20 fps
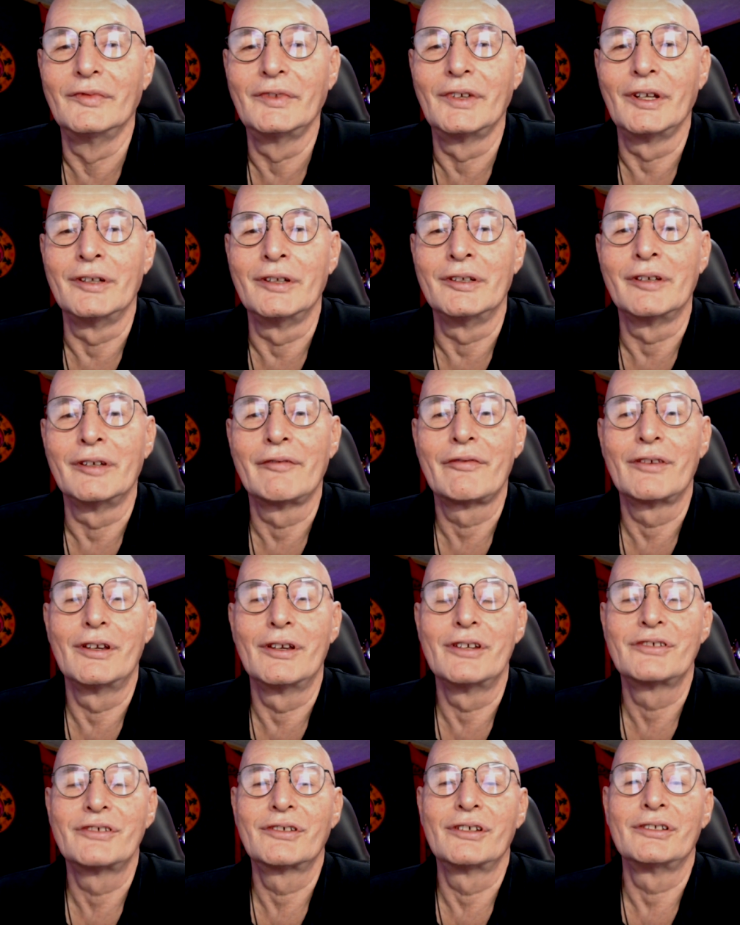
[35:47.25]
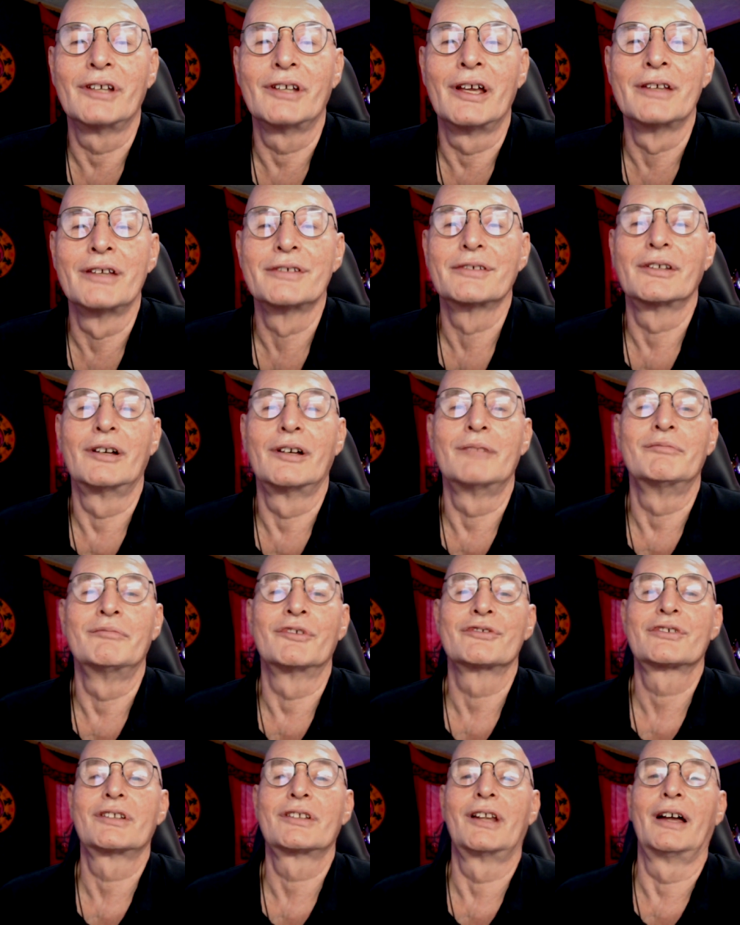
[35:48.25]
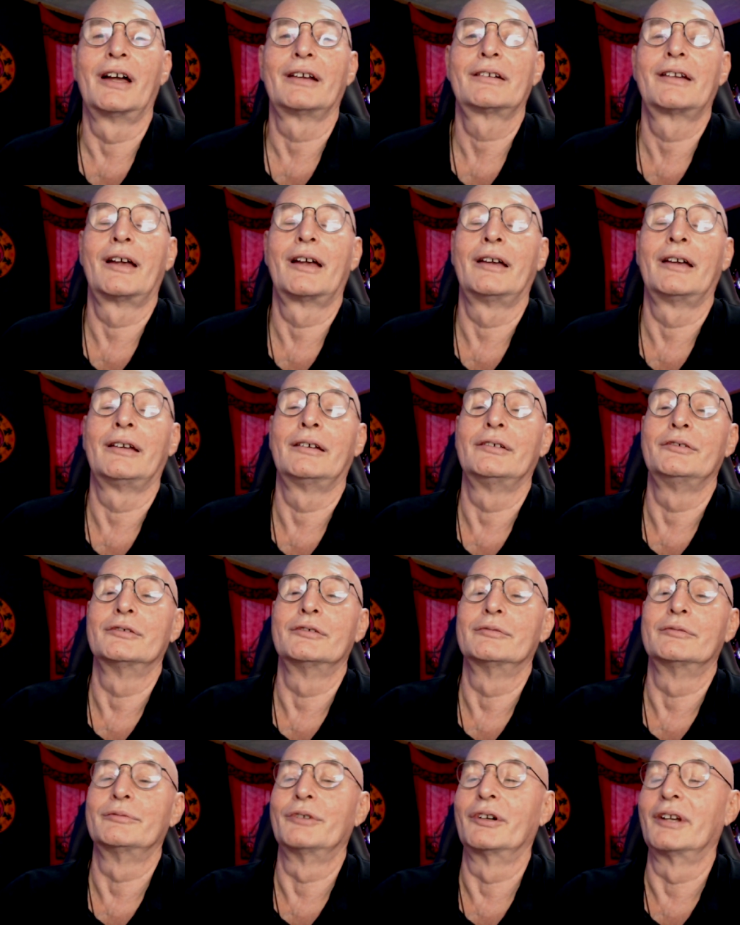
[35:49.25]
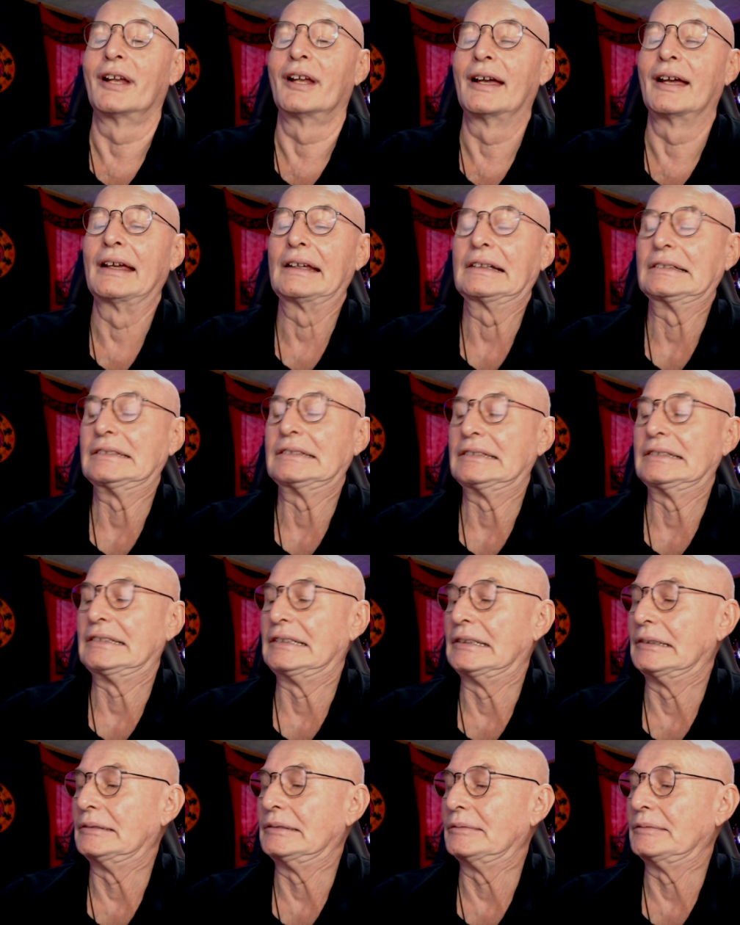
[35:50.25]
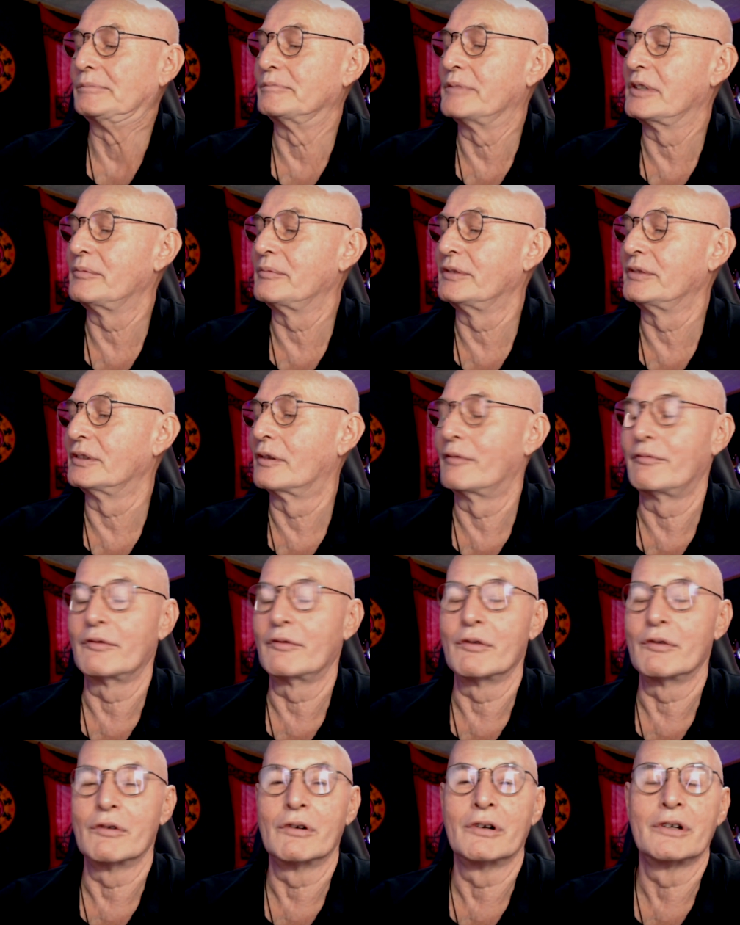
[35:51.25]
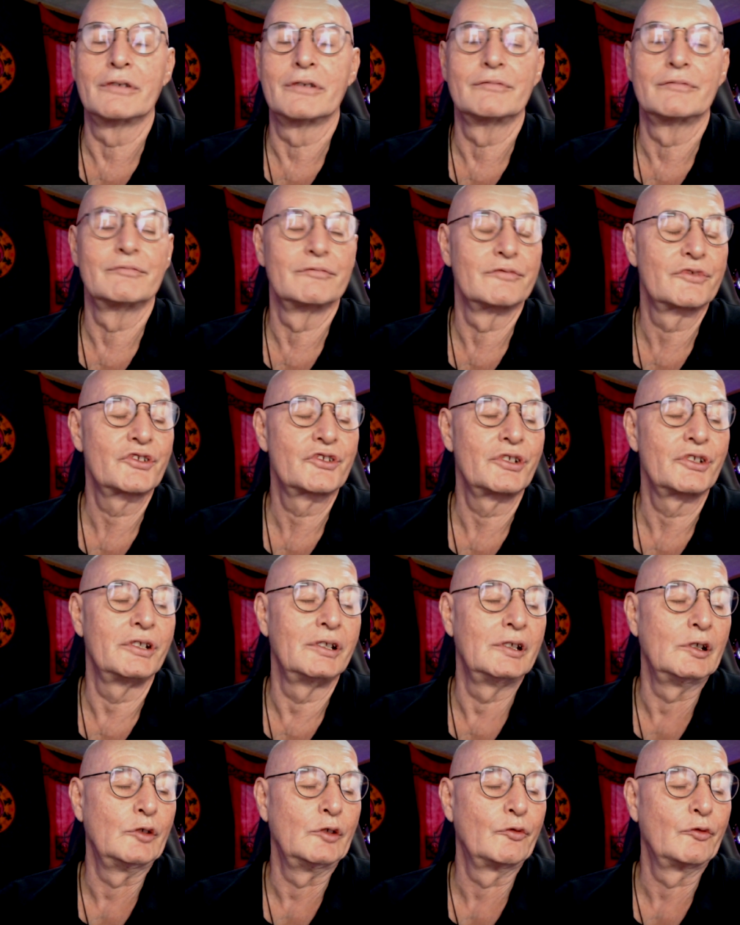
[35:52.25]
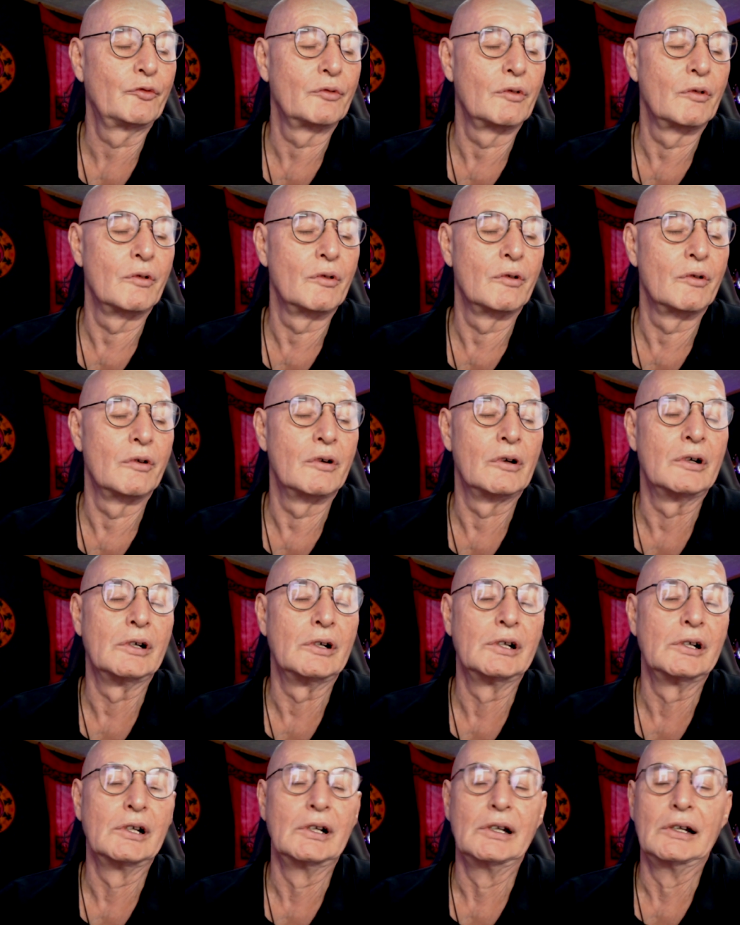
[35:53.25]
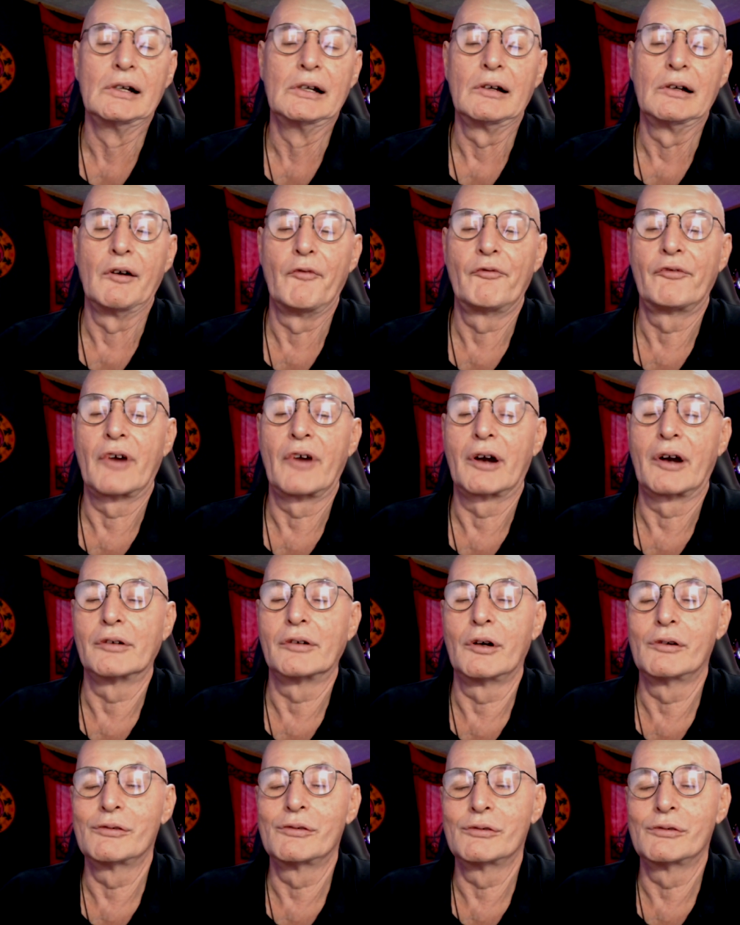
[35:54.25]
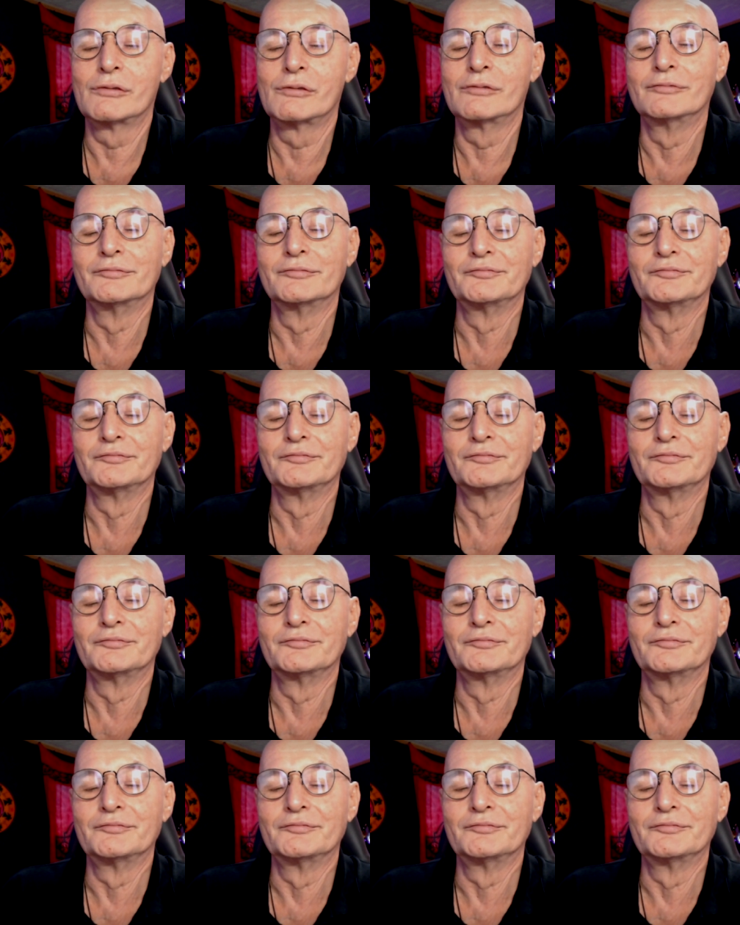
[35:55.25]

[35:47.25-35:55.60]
And if they say yes, uh, most likely you were like uh, maybe a war chief or a pharaoh,